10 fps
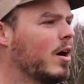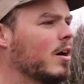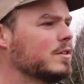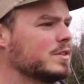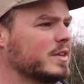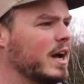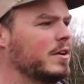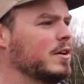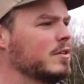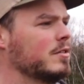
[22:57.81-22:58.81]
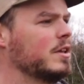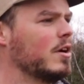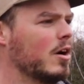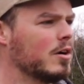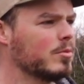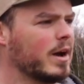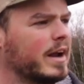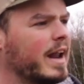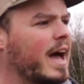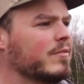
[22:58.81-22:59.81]
are just out here in the yard. We're
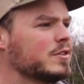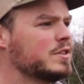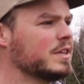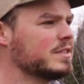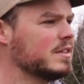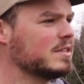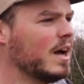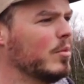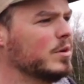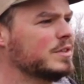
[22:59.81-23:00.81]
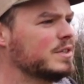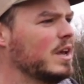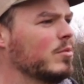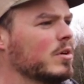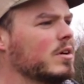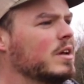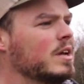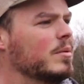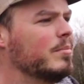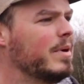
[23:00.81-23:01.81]
at an average distance. I'm gonna say we're
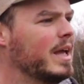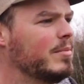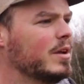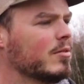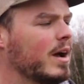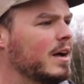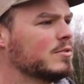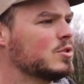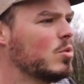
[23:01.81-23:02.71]
maybe around